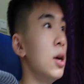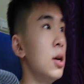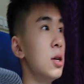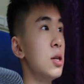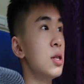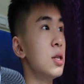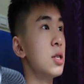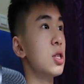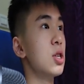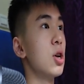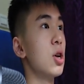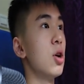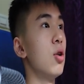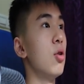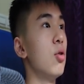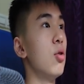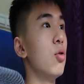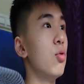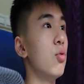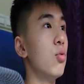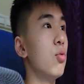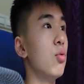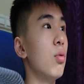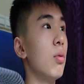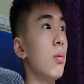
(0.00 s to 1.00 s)

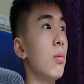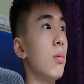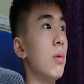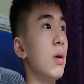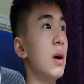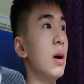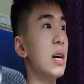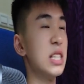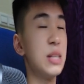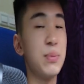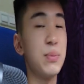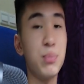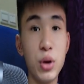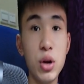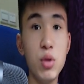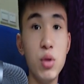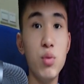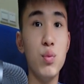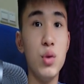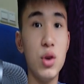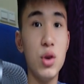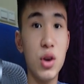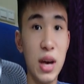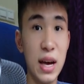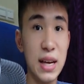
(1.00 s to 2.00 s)
So a spring,
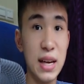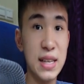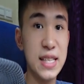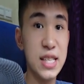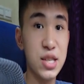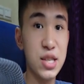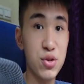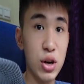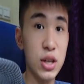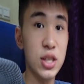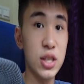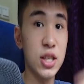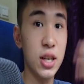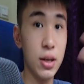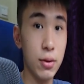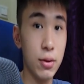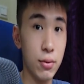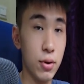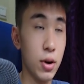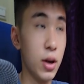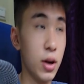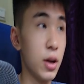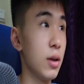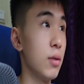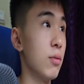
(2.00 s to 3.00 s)
we can stretch it,
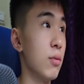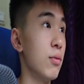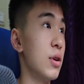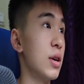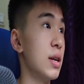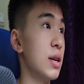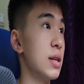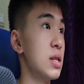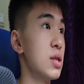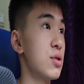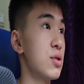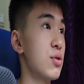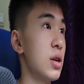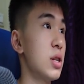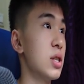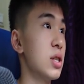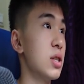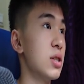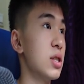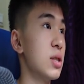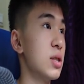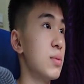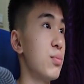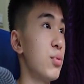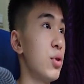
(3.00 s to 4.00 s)
right? We can stretch a
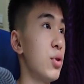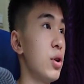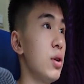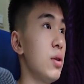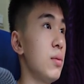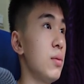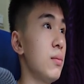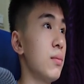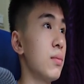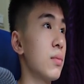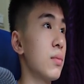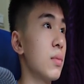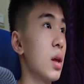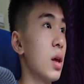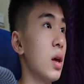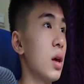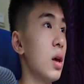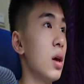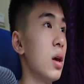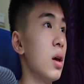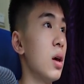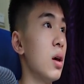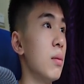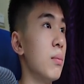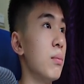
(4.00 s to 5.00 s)
spring
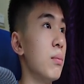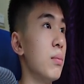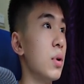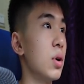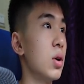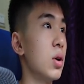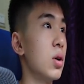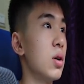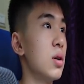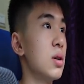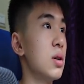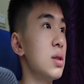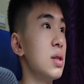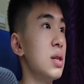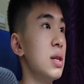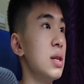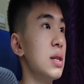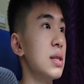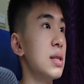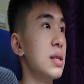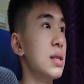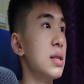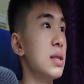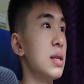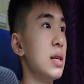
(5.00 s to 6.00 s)
because
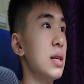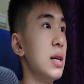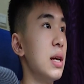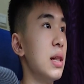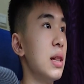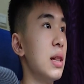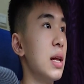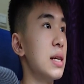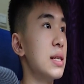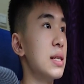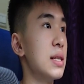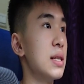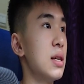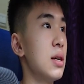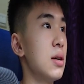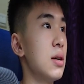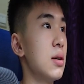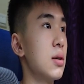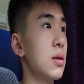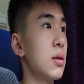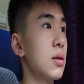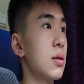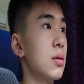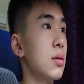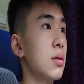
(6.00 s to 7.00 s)
it's
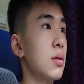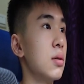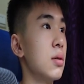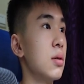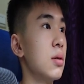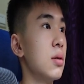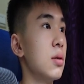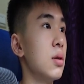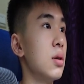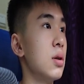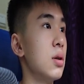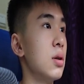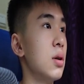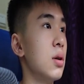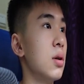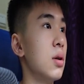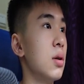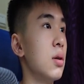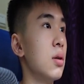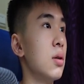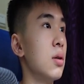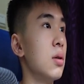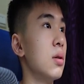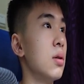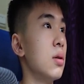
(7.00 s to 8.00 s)
elastic.
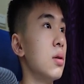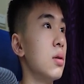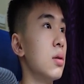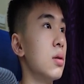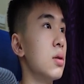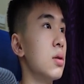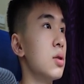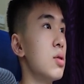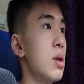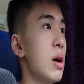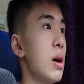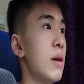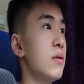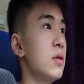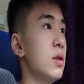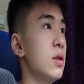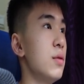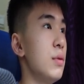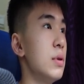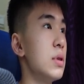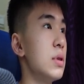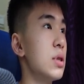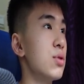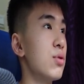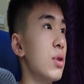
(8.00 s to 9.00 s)
So after
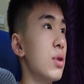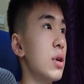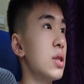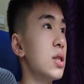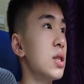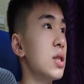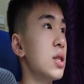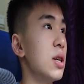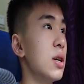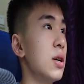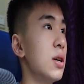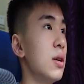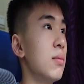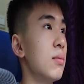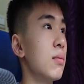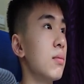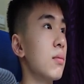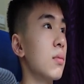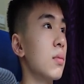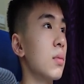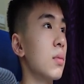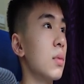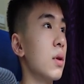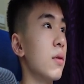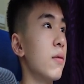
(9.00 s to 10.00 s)
we stretch it
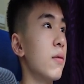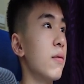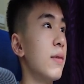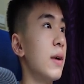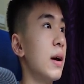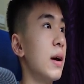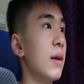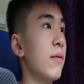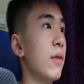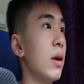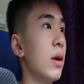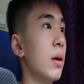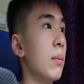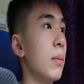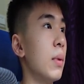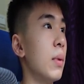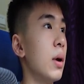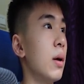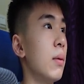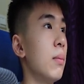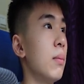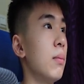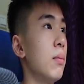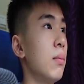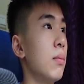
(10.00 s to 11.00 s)
5
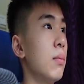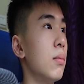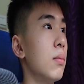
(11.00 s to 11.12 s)
mm,